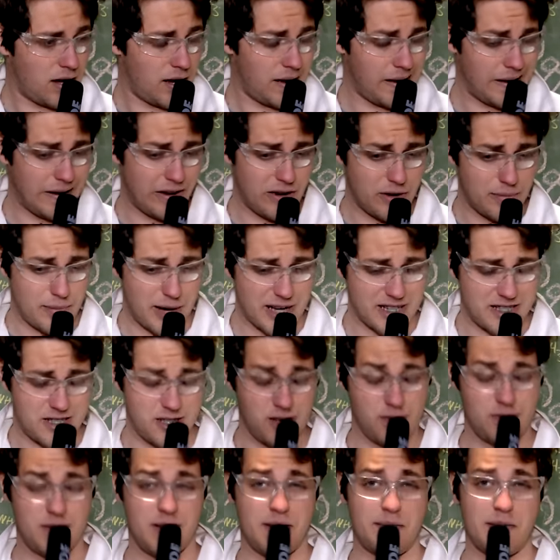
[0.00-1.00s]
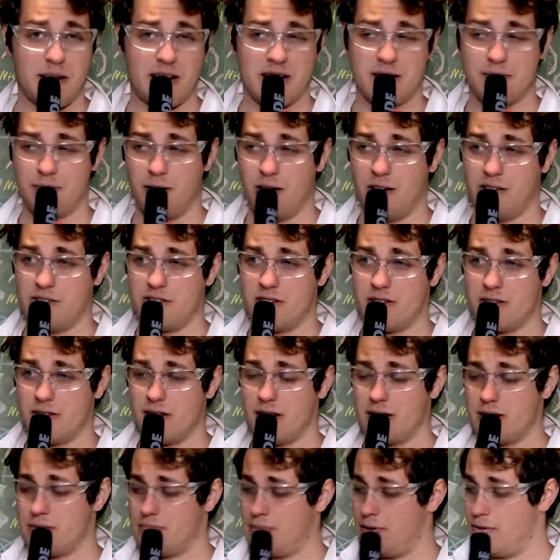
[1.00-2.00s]
I owe myself some explosions,
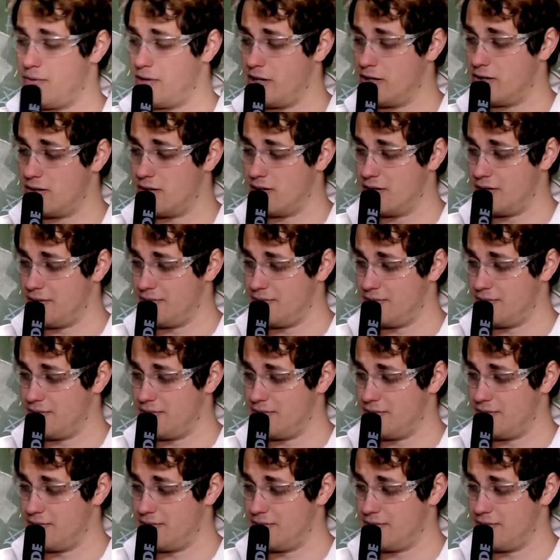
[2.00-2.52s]
let's be real.